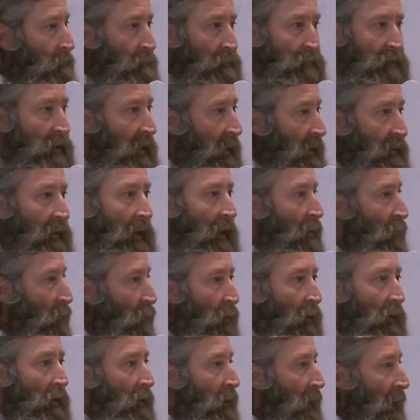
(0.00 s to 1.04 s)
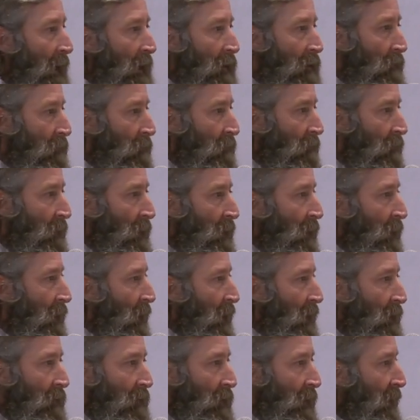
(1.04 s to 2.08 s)
saying that real loud.
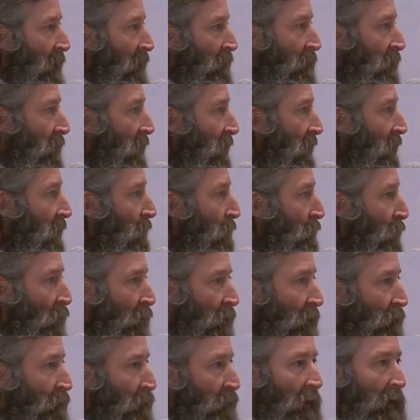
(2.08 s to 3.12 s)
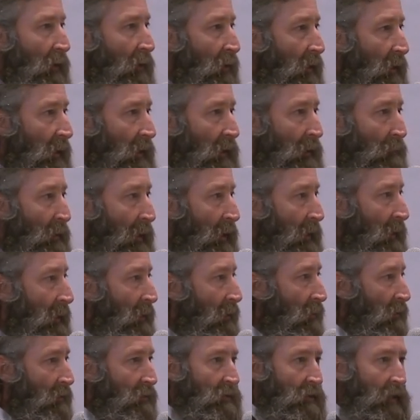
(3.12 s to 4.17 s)
I don't have the need to point a finger at
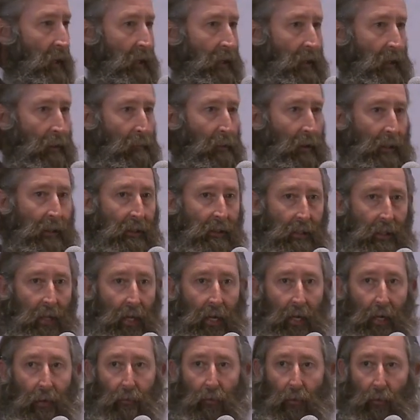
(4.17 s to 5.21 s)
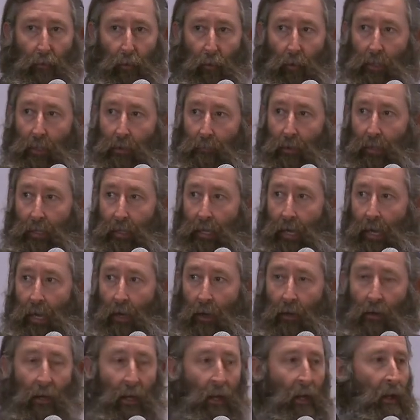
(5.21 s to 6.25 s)
anybody or say anybody's name or point anybody
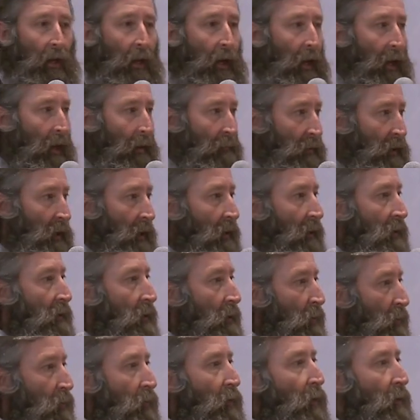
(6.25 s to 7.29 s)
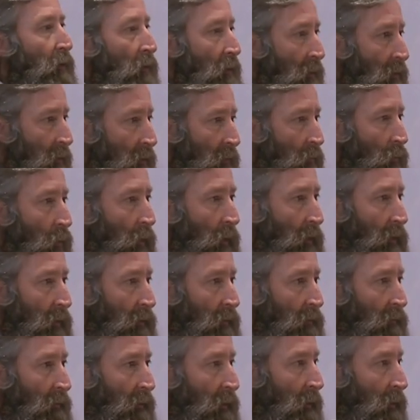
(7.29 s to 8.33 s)
out. I'm telling you, do your homework.
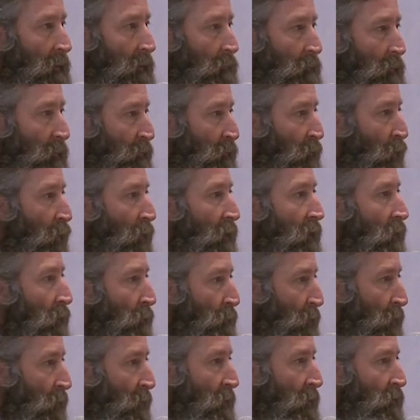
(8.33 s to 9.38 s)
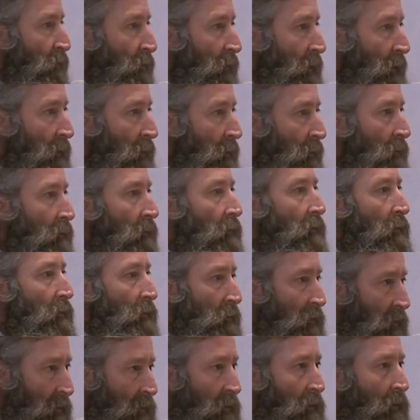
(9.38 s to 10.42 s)
Before you pull the trigger,
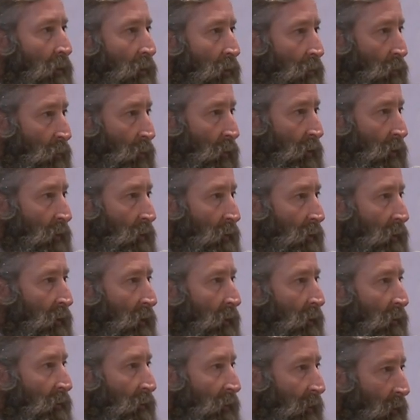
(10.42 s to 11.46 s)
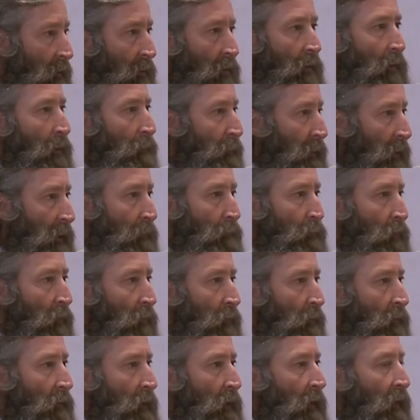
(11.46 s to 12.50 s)
do your homework. There are
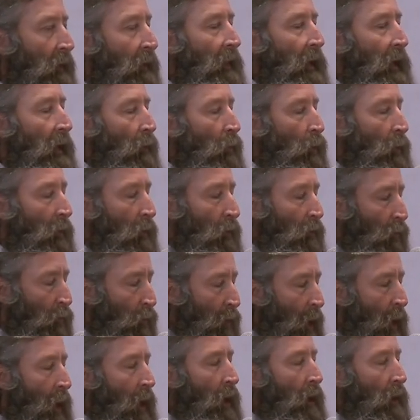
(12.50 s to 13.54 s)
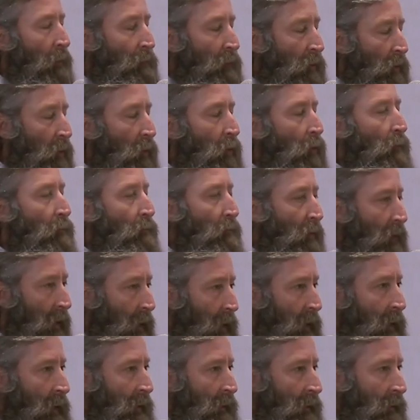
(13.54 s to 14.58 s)
people that will rob you
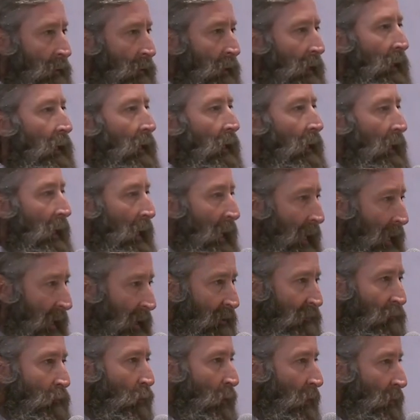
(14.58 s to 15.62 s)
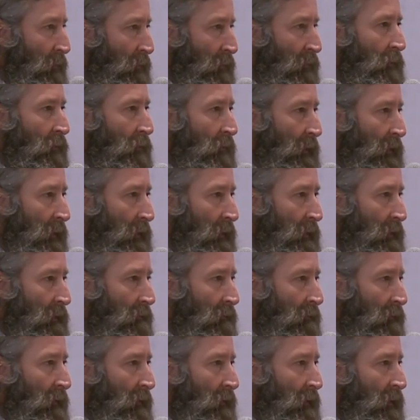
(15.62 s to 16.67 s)
blind and laugh while they're doing it.
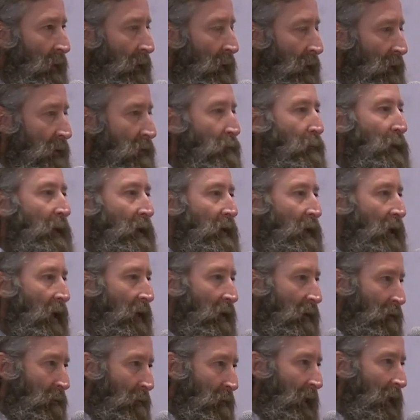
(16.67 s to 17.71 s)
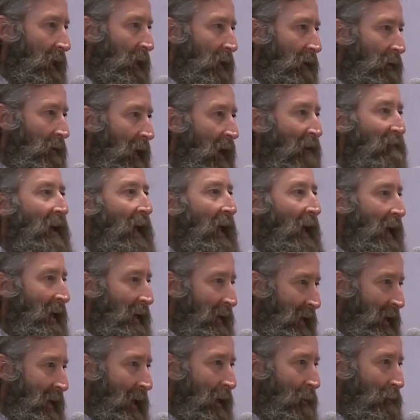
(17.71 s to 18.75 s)
And it's been done to me. I've had
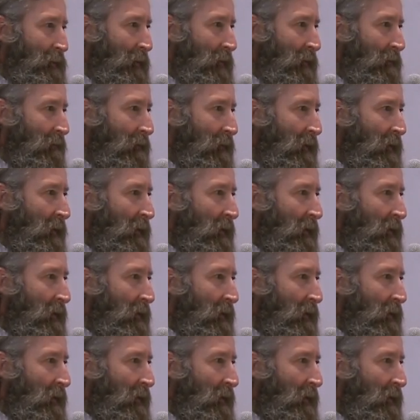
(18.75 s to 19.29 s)
it happen.